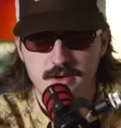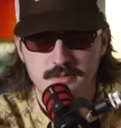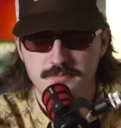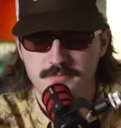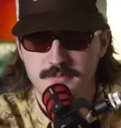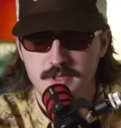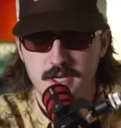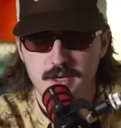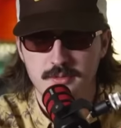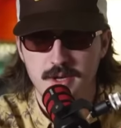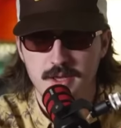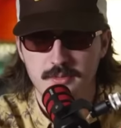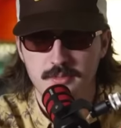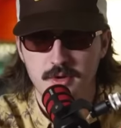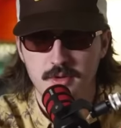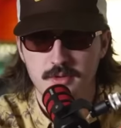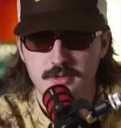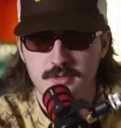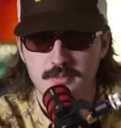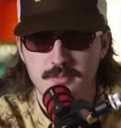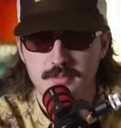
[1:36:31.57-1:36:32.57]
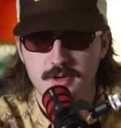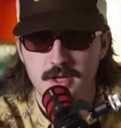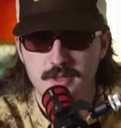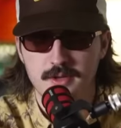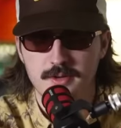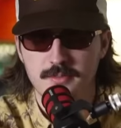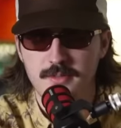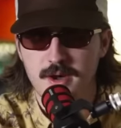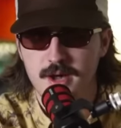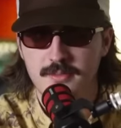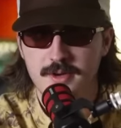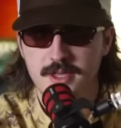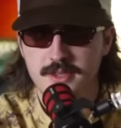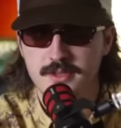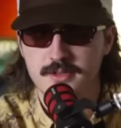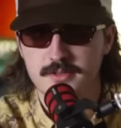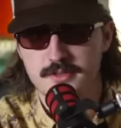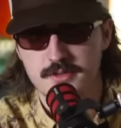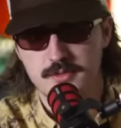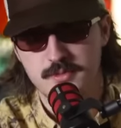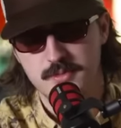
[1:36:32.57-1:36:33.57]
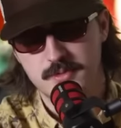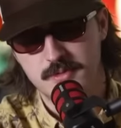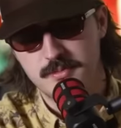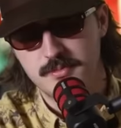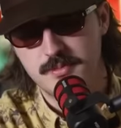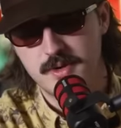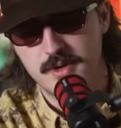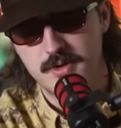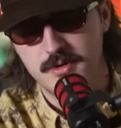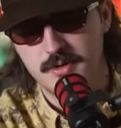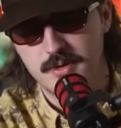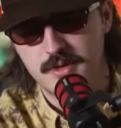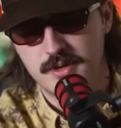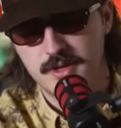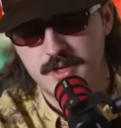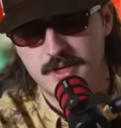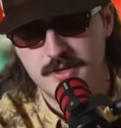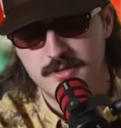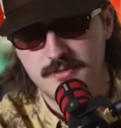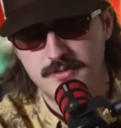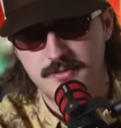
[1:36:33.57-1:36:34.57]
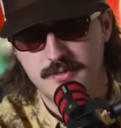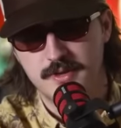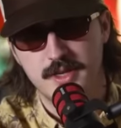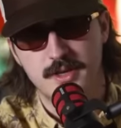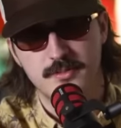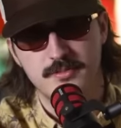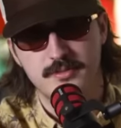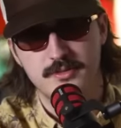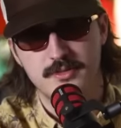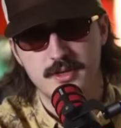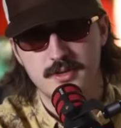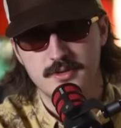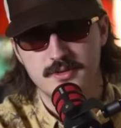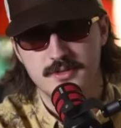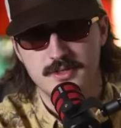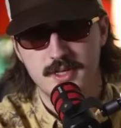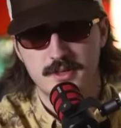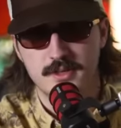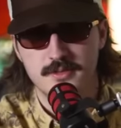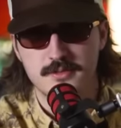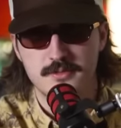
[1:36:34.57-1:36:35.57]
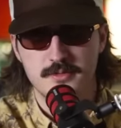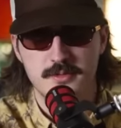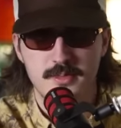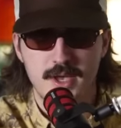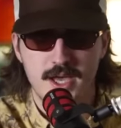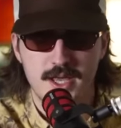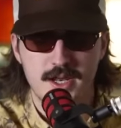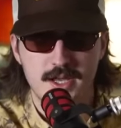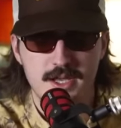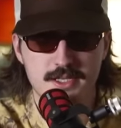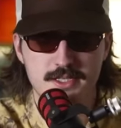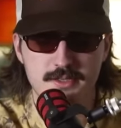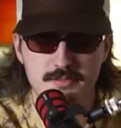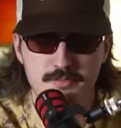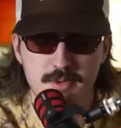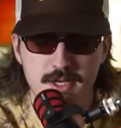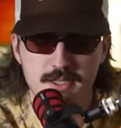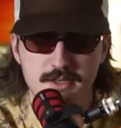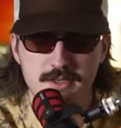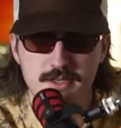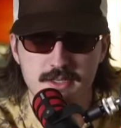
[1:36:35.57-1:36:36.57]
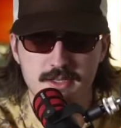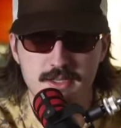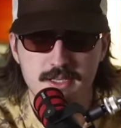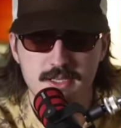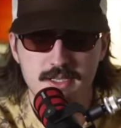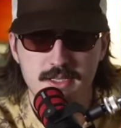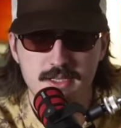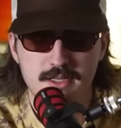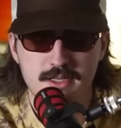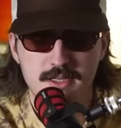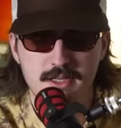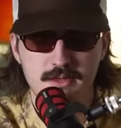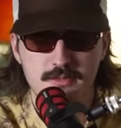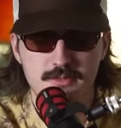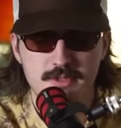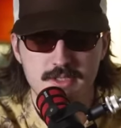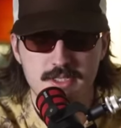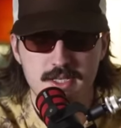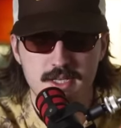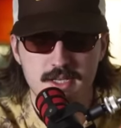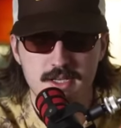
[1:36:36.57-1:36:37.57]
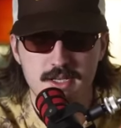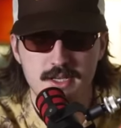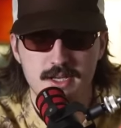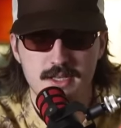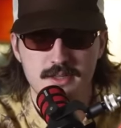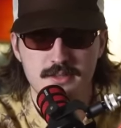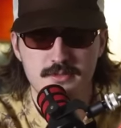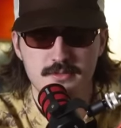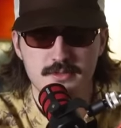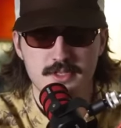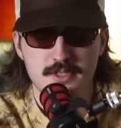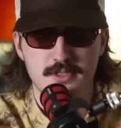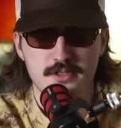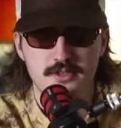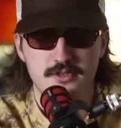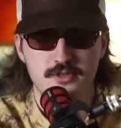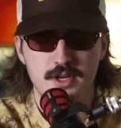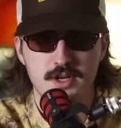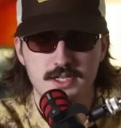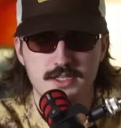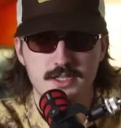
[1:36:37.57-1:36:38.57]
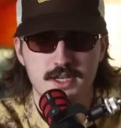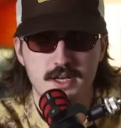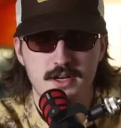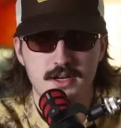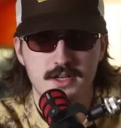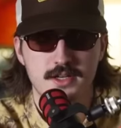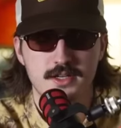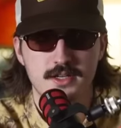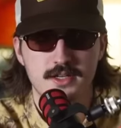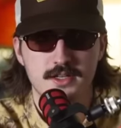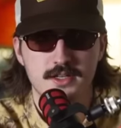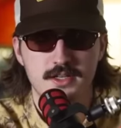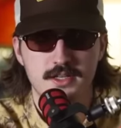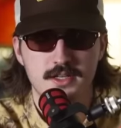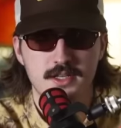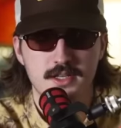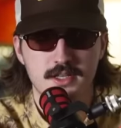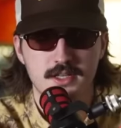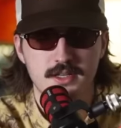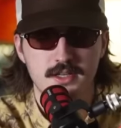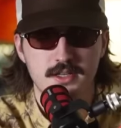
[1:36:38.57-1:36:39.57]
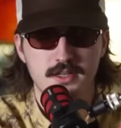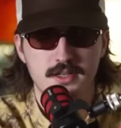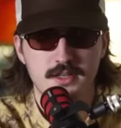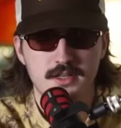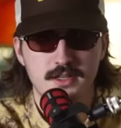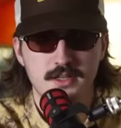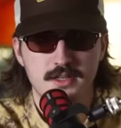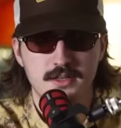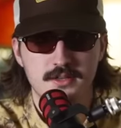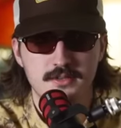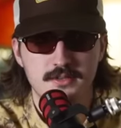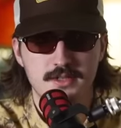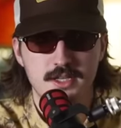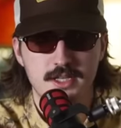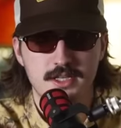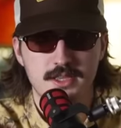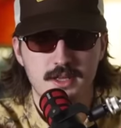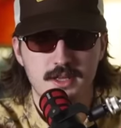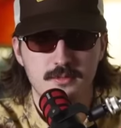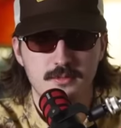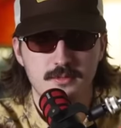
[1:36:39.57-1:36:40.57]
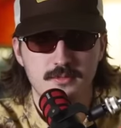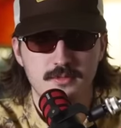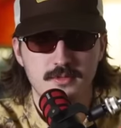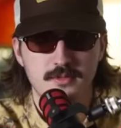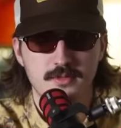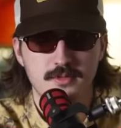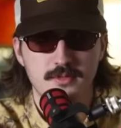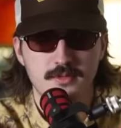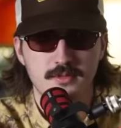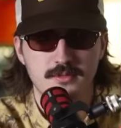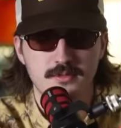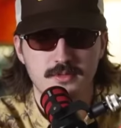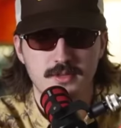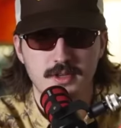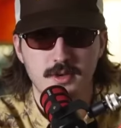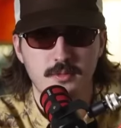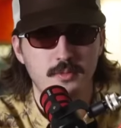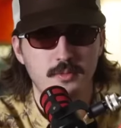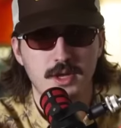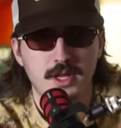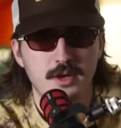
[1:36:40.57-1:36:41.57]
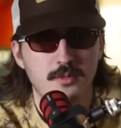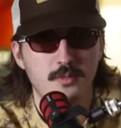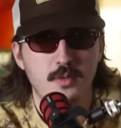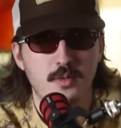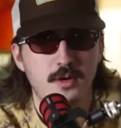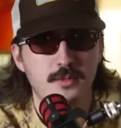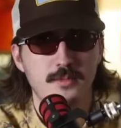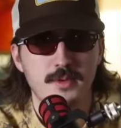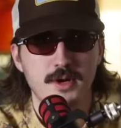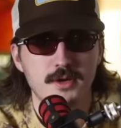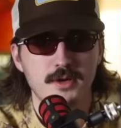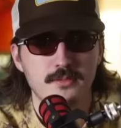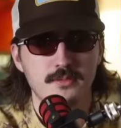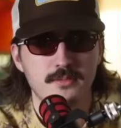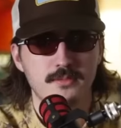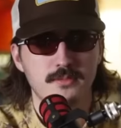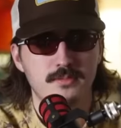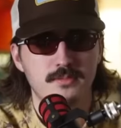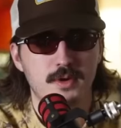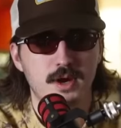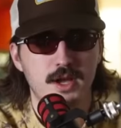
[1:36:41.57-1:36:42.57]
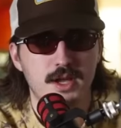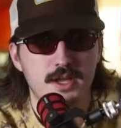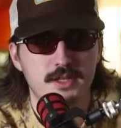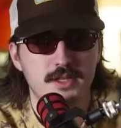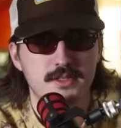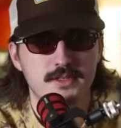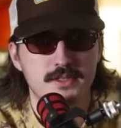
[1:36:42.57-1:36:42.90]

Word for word: no. Okay. My older brother and mom had those cool Motorola flips. And yeah. I just thought those were badass. But it was a, it was a straight talk. It's like that just like in Walmart brand.